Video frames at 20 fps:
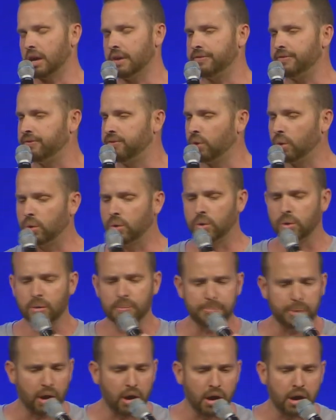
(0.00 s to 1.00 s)
full
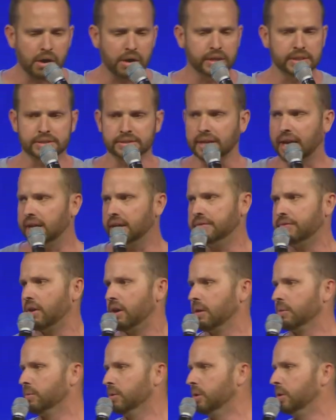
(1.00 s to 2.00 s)
bar inside of
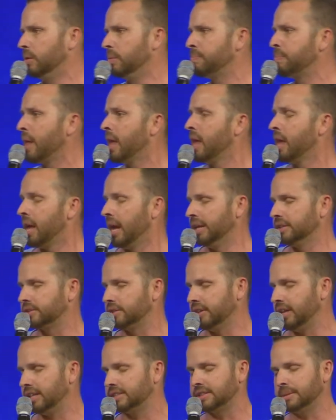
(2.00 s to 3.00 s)
our room, and
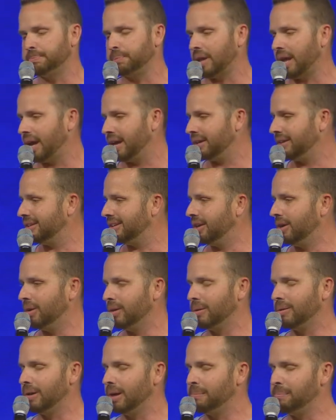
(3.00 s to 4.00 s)
so they supplied, you
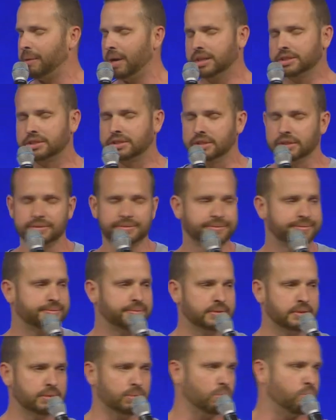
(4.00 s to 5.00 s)
know, a bunch of
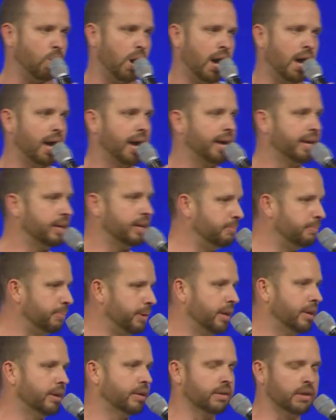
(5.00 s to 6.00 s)
wine and
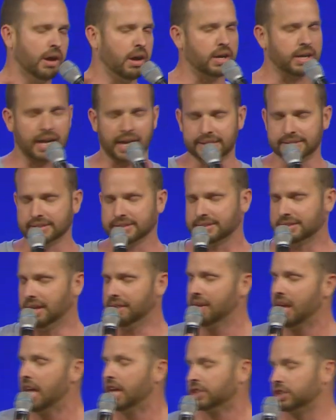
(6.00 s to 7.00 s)
beer and all kinds of
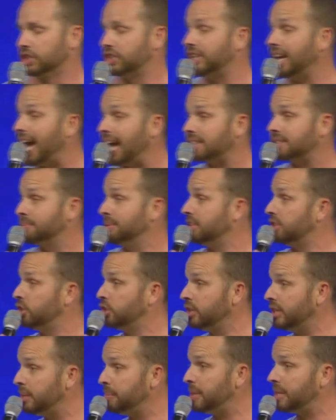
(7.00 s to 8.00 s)
stuff. So she asked me, do you
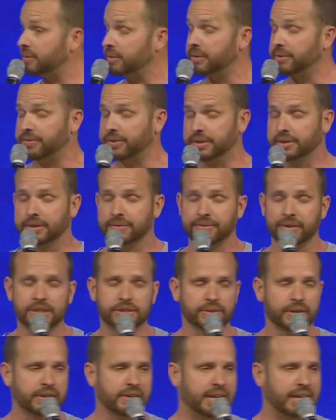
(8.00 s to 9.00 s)
need me to refill your
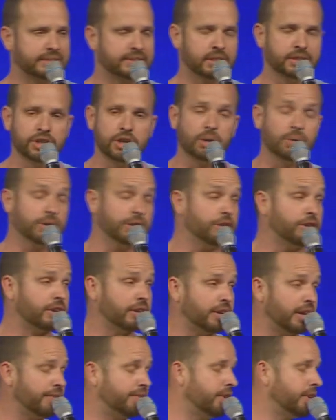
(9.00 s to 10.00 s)
refrigerator? And I said, you know,
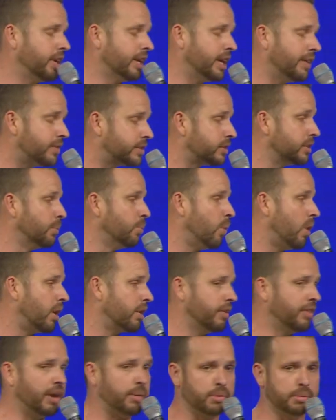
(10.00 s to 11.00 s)
if you could give us some
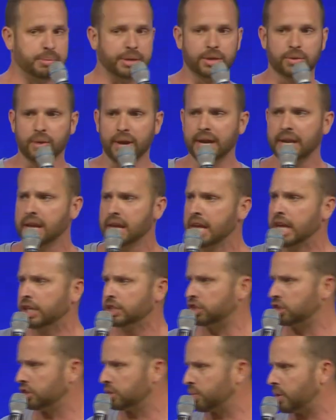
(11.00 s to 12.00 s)
water, that would be great.
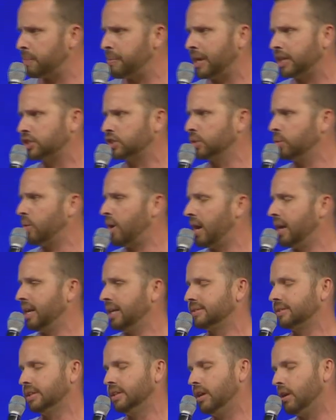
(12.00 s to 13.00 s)
She goes, what about your wine? I
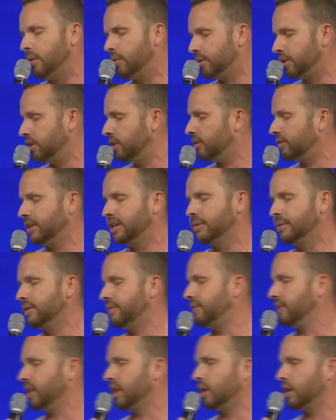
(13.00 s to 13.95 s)
said, no, you don't need to refill